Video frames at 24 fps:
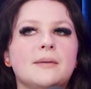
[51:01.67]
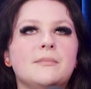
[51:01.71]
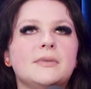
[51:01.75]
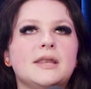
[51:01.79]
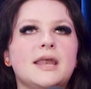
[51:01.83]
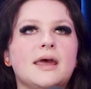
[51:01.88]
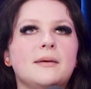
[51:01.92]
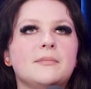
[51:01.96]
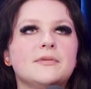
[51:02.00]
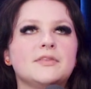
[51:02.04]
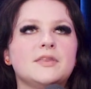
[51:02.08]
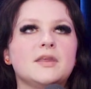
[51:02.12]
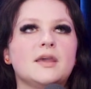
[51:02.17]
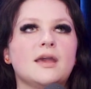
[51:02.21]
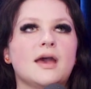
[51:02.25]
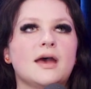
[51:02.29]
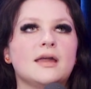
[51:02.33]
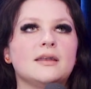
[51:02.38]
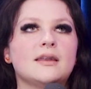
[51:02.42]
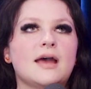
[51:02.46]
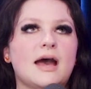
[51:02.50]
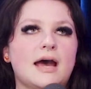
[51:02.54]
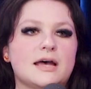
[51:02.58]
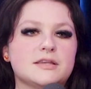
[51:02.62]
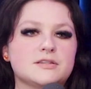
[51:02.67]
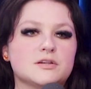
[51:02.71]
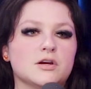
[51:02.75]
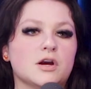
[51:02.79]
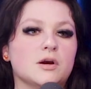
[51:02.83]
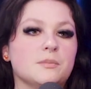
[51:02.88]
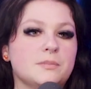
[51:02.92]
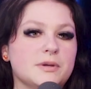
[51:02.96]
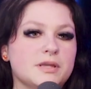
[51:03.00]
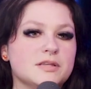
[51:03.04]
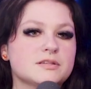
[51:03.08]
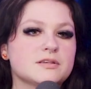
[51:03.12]
Eminem at the end has
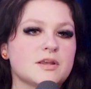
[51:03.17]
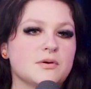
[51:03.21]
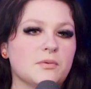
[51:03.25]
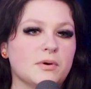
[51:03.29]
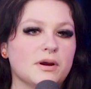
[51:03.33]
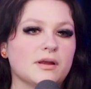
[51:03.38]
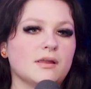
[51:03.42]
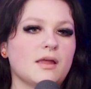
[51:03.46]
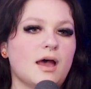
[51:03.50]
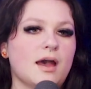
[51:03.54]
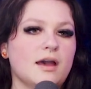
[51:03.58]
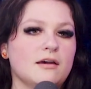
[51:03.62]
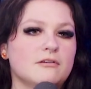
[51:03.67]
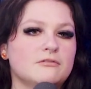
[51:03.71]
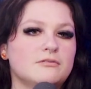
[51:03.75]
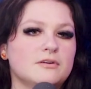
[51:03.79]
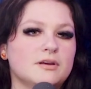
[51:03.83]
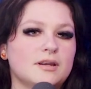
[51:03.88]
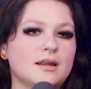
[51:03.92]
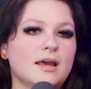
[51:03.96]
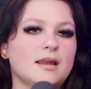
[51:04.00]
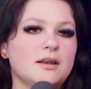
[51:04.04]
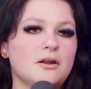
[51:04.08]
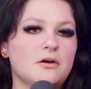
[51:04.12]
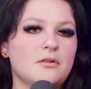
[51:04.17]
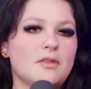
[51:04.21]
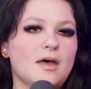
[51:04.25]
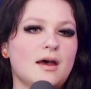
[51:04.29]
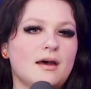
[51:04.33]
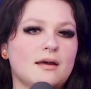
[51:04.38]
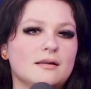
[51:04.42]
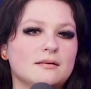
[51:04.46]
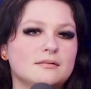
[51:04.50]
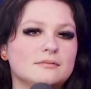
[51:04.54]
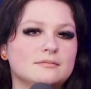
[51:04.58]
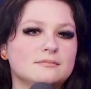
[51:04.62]
herpes in real life, and I know
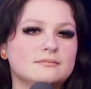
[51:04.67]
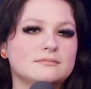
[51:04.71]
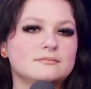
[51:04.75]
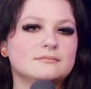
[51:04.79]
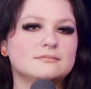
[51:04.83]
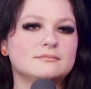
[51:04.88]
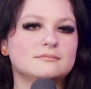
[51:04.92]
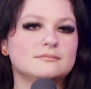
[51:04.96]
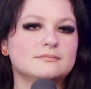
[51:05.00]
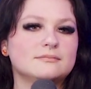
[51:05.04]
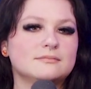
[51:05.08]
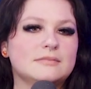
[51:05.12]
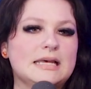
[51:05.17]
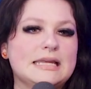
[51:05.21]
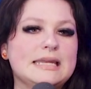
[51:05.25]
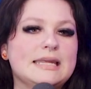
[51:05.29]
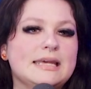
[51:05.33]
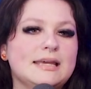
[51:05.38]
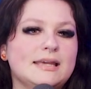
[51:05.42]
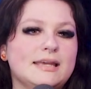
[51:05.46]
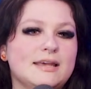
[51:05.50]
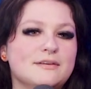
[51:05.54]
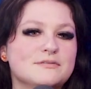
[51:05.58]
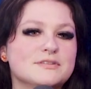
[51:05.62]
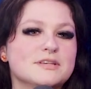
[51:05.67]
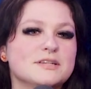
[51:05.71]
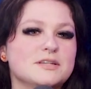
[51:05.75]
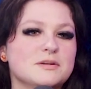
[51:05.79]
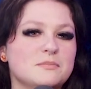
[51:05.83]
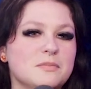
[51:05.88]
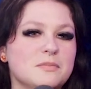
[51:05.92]
that. And he gives it to